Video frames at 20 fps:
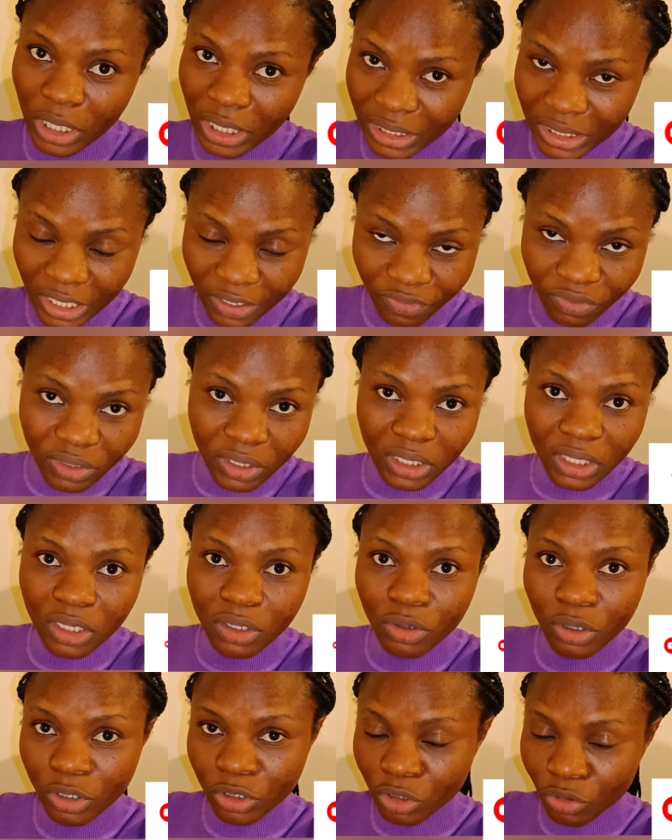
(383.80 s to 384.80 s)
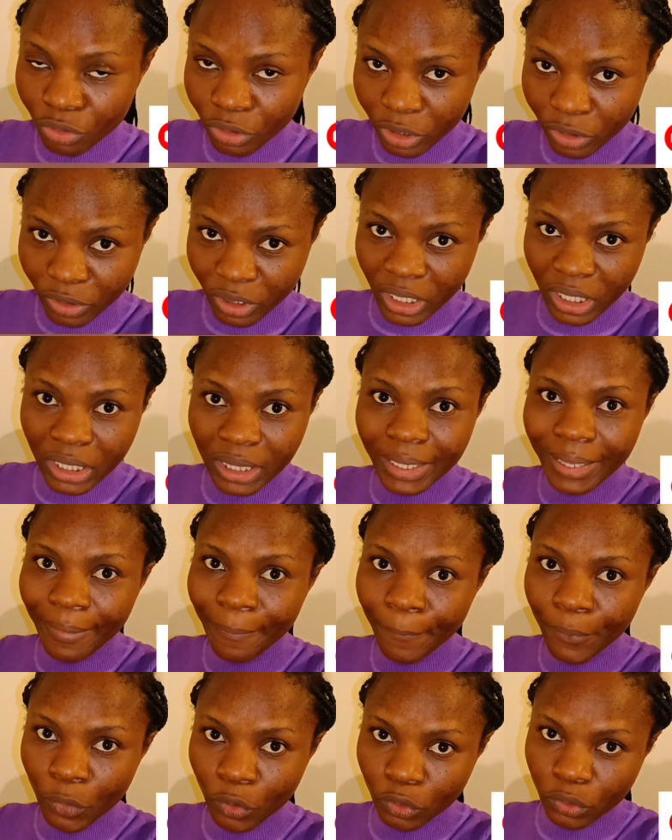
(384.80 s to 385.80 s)
you're definitely going to relocate that
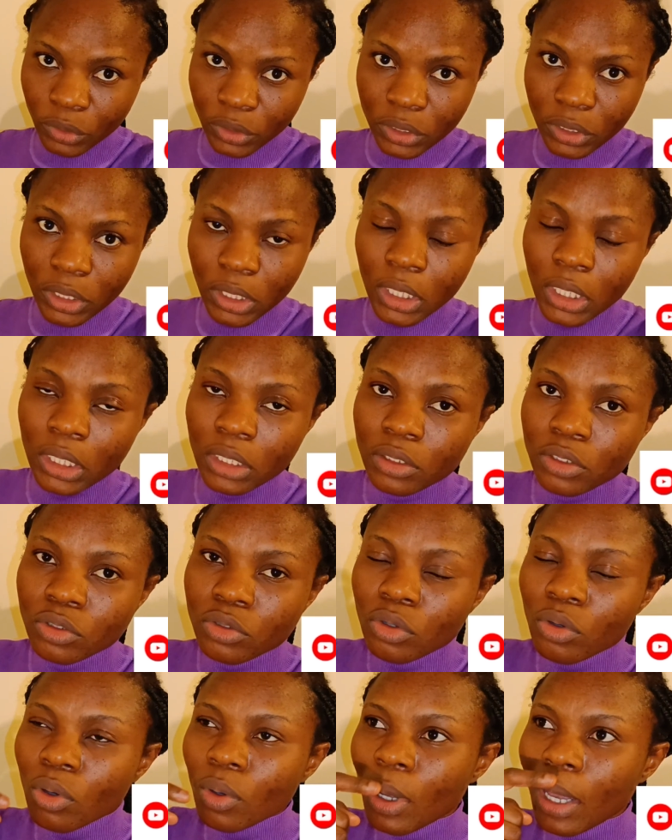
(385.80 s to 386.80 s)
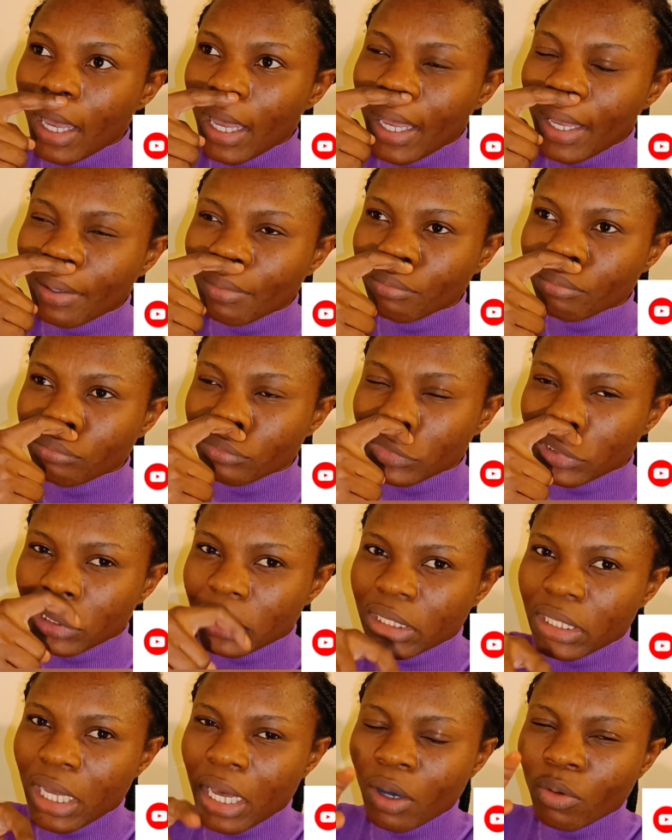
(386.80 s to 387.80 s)
month. So um,
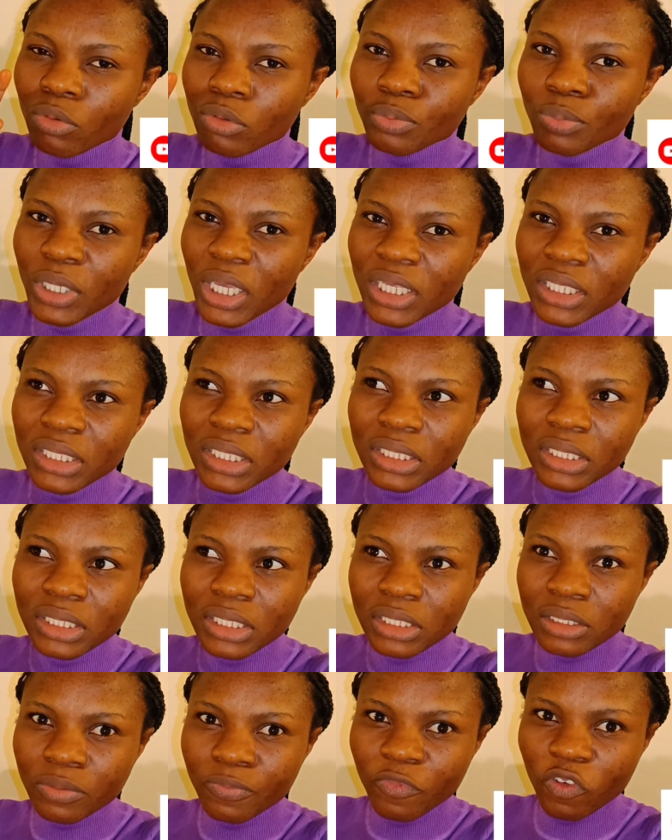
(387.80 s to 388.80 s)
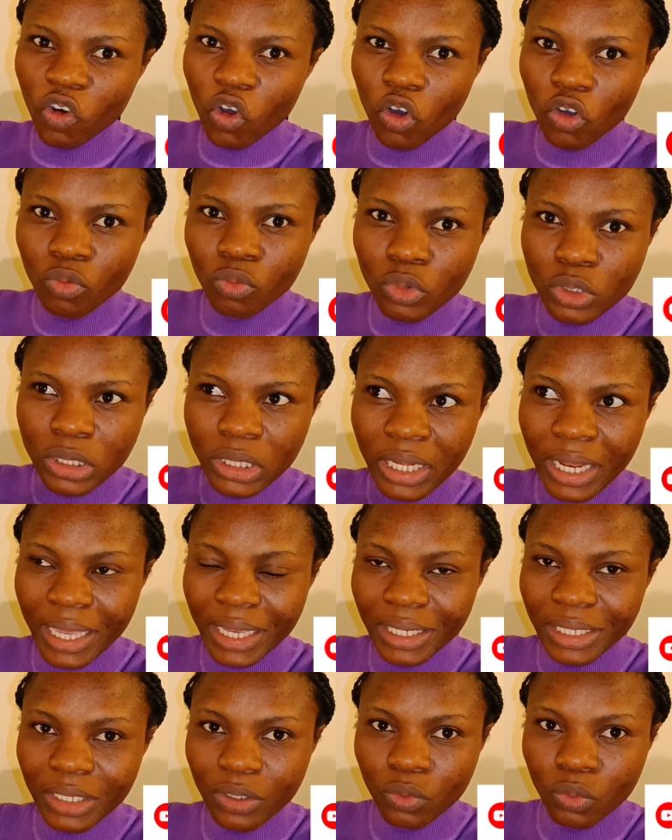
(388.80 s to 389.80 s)
I will be ending this vlog most
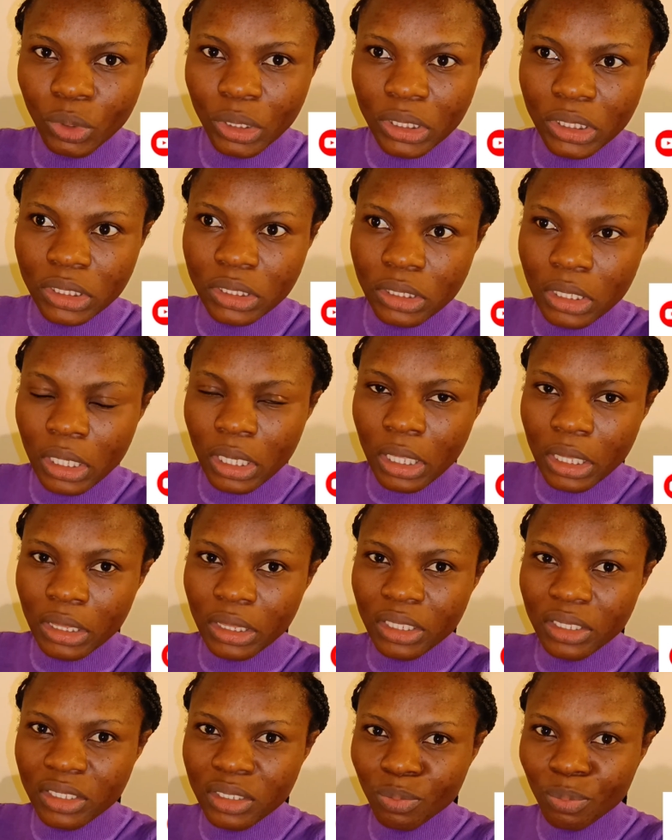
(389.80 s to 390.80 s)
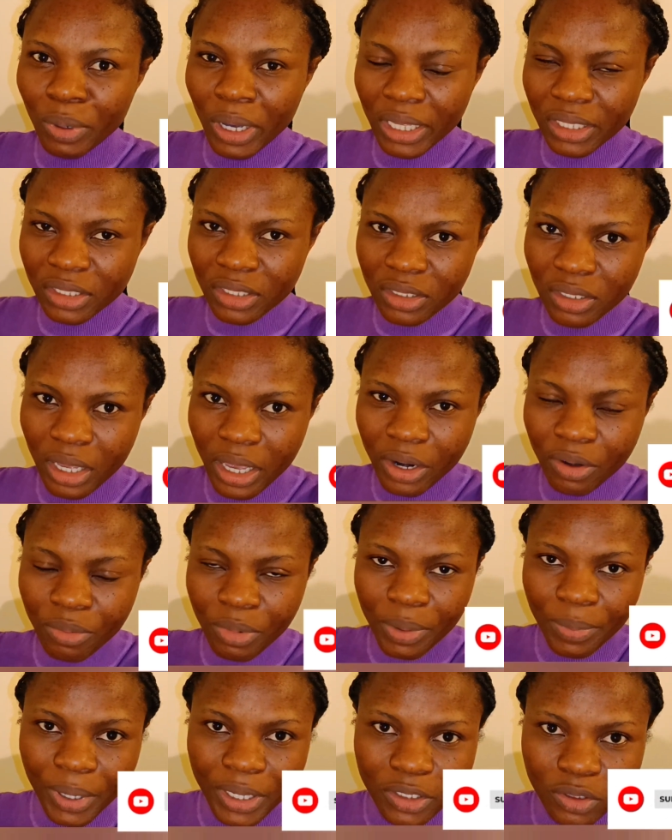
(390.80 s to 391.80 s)
likely with this part. I
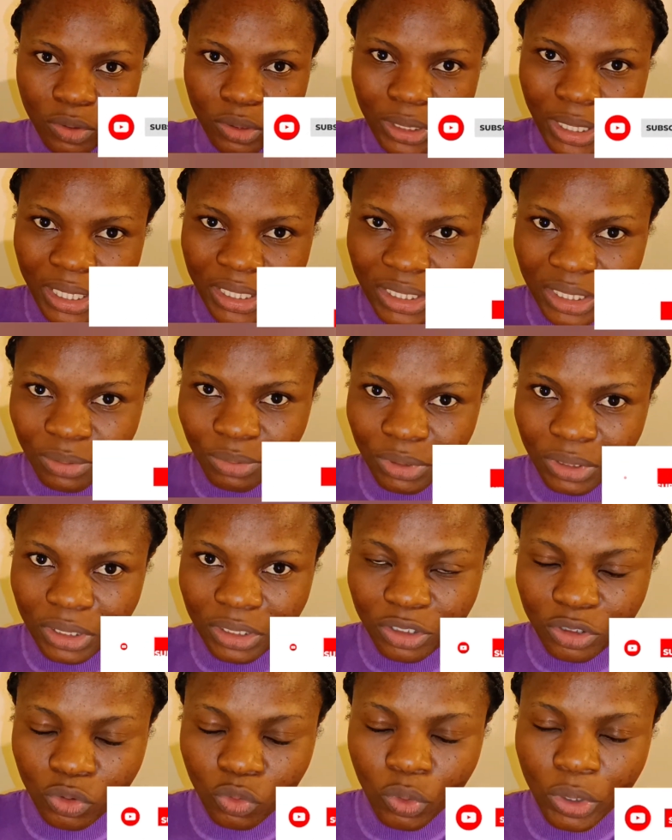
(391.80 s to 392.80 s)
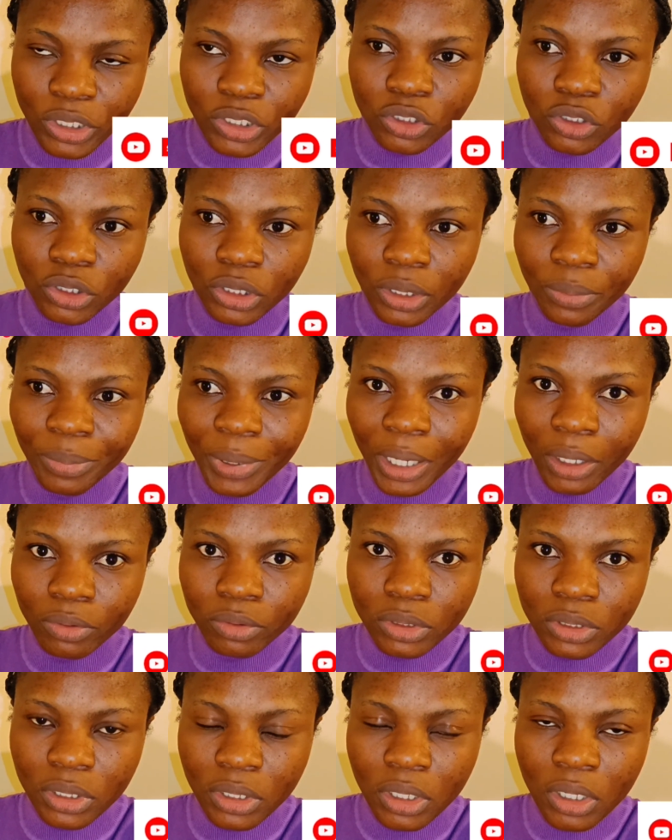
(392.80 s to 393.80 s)
remember someone asking me this question
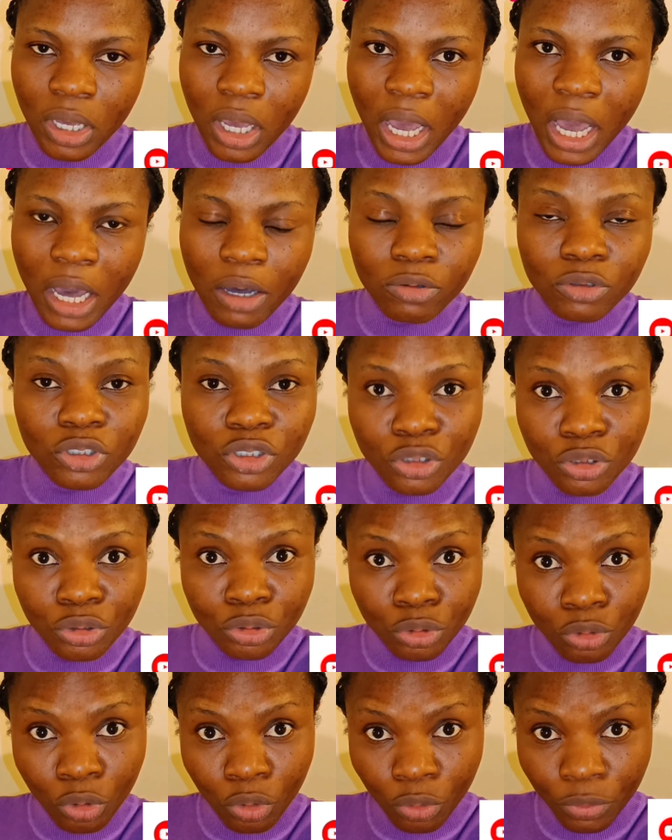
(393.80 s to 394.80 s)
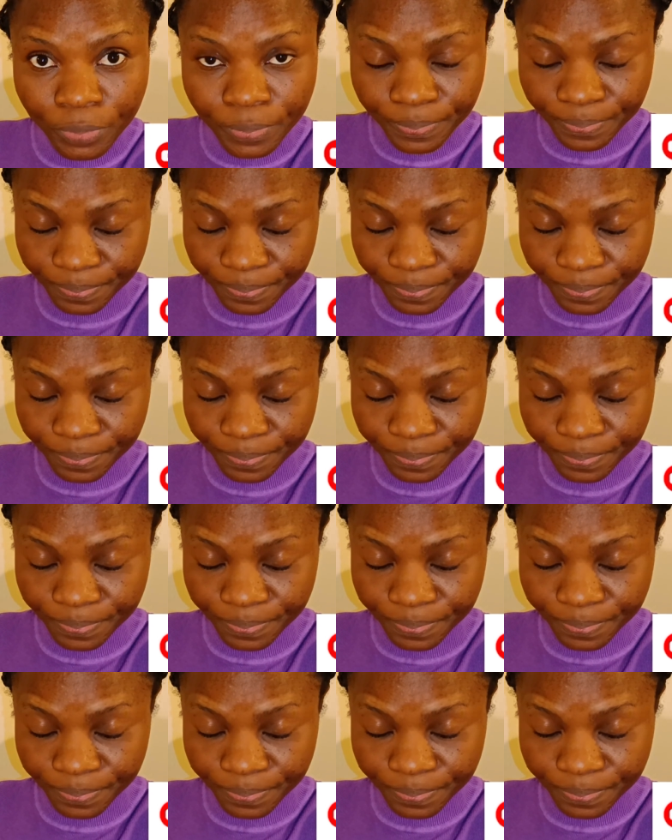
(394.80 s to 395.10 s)
about how do you know